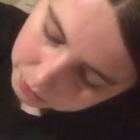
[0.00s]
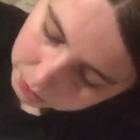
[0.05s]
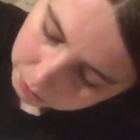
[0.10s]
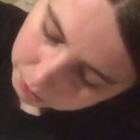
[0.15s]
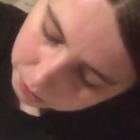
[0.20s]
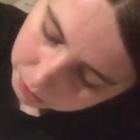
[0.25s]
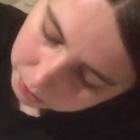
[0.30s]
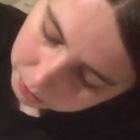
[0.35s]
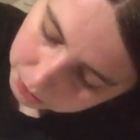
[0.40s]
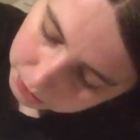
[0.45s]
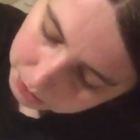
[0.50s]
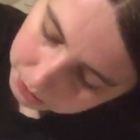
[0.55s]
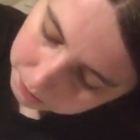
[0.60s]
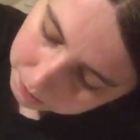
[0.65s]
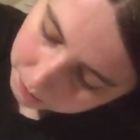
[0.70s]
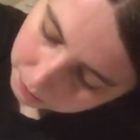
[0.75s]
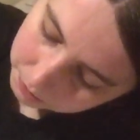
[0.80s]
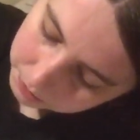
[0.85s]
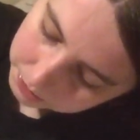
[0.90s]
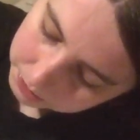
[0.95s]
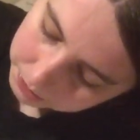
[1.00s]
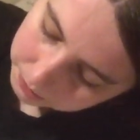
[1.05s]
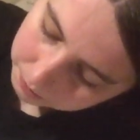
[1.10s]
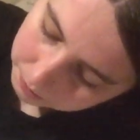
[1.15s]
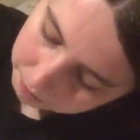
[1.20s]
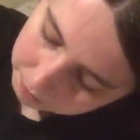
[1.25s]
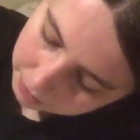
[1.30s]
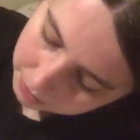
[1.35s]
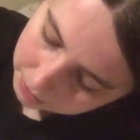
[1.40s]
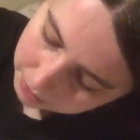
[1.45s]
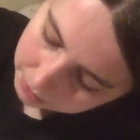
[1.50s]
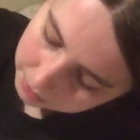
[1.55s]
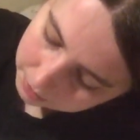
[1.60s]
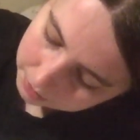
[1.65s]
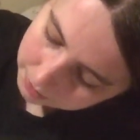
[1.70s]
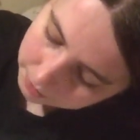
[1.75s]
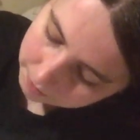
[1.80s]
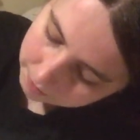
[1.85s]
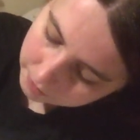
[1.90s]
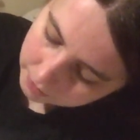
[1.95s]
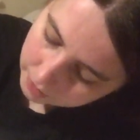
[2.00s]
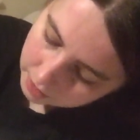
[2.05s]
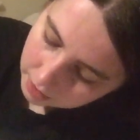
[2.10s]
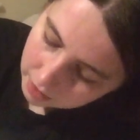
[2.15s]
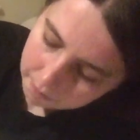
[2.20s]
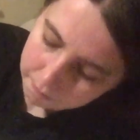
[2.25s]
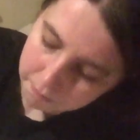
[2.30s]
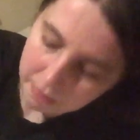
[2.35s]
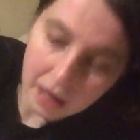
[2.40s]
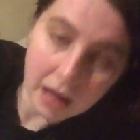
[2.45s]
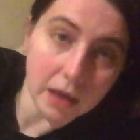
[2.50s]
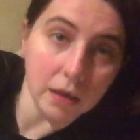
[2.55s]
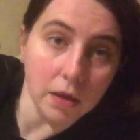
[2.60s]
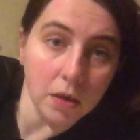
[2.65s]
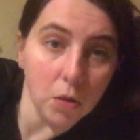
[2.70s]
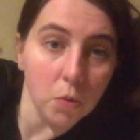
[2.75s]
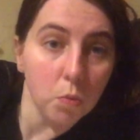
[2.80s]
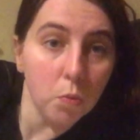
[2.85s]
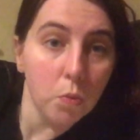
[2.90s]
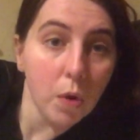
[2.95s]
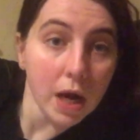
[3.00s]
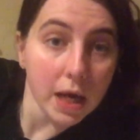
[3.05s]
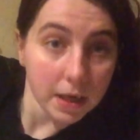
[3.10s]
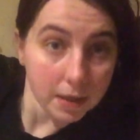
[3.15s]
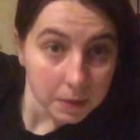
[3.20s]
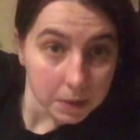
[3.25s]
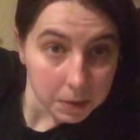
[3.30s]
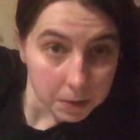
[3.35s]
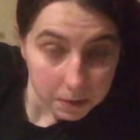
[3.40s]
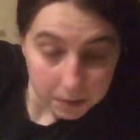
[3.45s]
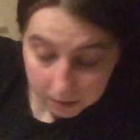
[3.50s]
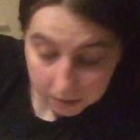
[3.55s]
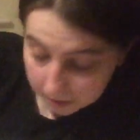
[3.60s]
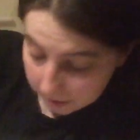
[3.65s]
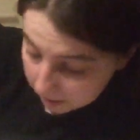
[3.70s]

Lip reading: towards the forest path. "Belle, wait,"